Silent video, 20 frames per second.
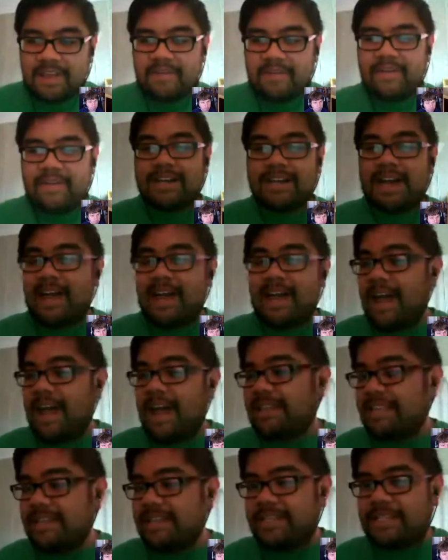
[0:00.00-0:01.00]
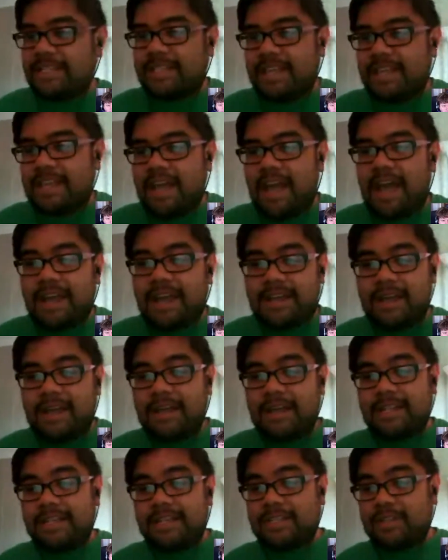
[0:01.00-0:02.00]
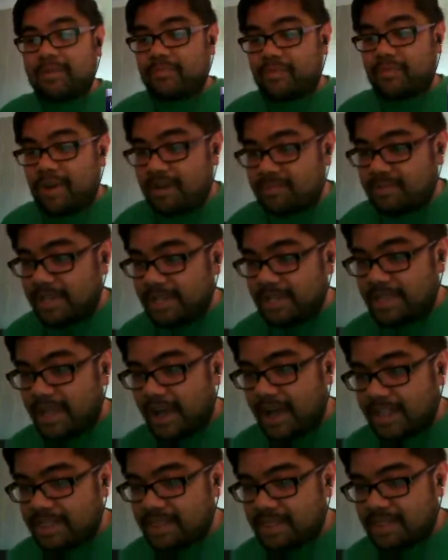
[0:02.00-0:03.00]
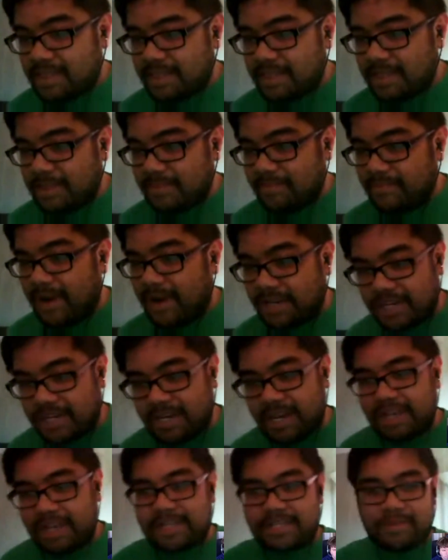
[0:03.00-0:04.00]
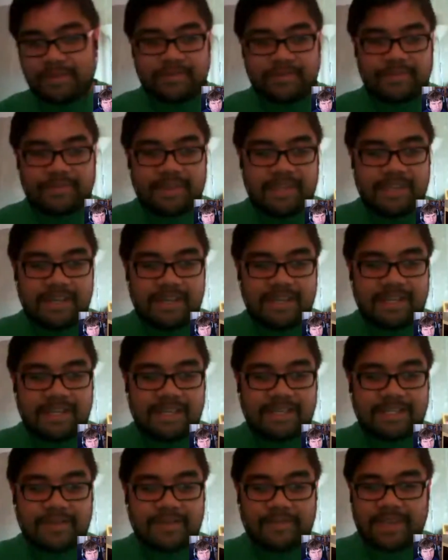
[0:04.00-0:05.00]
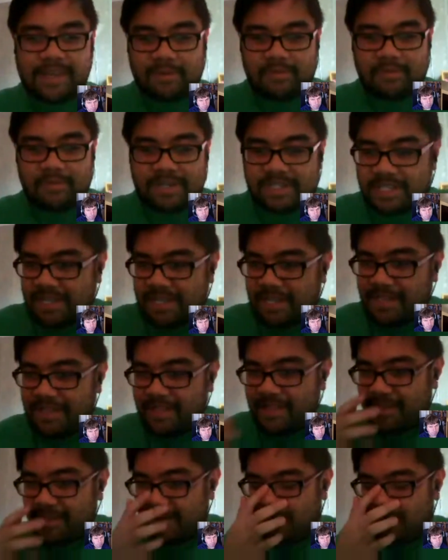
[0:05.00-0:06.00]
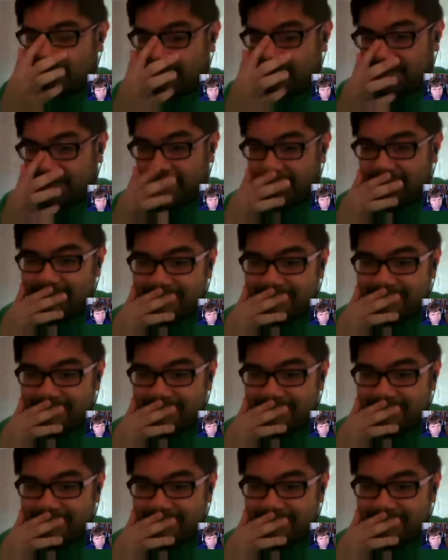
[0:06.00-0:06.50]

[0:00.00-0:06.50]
Well, at least you're probably not much like Sophia Wilson. Hopefully.